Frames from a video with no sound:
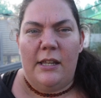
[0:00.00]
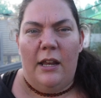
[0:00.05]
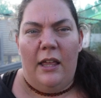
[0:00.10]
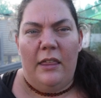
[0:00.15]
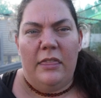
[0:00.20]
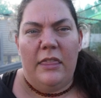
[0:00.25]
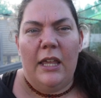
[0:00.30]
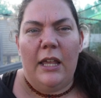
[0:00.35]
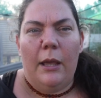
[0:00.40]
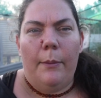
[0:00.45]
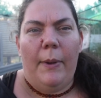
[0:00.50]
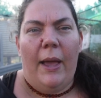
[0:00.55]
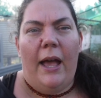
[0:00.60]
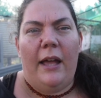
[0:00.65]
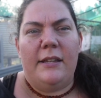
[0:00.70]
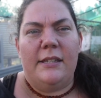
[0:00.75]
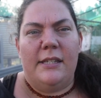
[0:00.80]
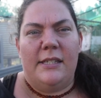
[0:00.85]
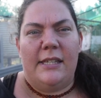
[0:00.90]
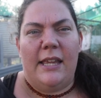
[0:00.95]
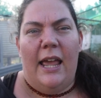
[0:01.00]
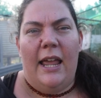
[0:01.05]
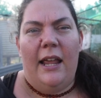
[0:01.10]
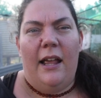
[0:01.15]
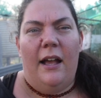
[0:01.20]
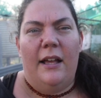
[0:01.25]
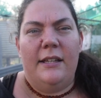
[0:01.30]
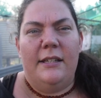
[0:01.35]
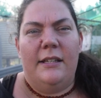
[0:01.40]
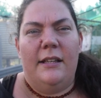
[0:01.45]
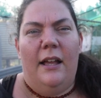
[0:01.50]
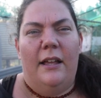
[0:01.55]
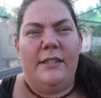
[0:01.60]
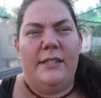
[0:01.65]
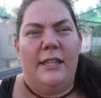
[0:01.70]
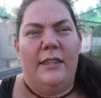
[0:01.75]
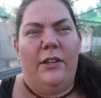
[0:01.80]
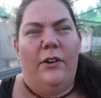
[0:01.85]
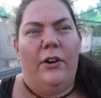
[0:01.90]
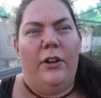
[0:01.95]
that I think about to say, I
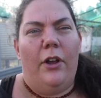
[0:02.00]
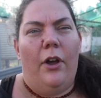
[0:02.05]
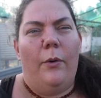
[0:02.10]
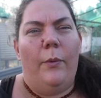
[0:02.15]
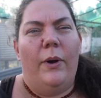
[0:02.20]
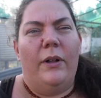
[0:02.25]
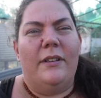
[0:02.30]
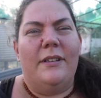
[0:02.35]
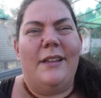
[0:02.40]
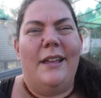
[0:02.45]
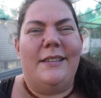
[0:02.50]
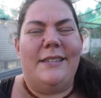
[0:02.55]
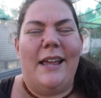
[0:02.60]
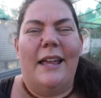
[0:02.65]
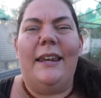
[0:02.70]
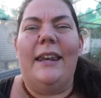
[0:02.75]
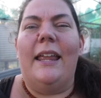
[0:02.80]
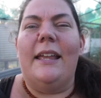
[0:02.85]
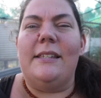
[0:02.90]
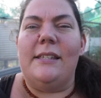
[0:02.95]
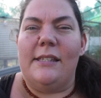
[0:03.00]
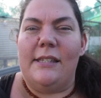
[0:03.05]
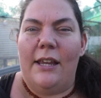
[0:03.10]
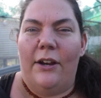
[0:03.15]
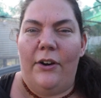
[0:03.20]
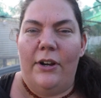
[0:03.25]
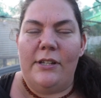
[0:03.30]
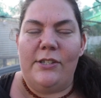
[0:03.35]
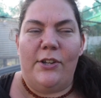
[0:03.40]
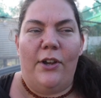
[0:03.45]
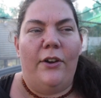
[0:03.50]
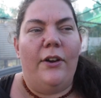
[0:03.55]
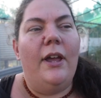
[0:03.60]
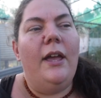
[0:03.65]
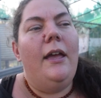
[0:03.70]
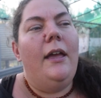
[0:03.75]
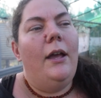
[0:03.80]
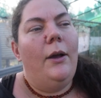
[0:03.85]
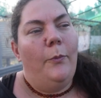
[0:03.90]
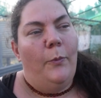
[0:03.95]
sit there and go, well, it's unnecessary. So
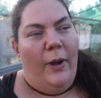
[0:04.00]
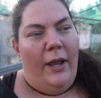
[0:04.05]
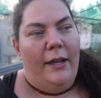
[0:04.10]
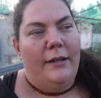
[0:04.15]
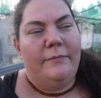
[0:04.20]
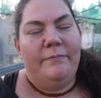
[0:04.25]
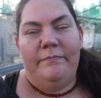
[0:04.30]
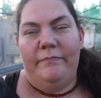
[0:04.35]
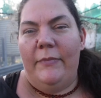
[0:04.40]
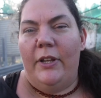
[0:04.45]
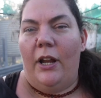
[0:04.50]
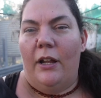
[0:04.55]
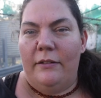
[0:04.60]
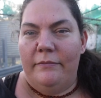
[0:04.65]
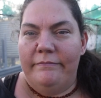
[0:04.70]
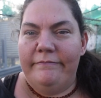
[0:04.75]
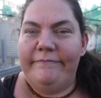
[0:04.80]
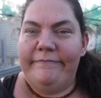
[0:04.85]
we're, you know,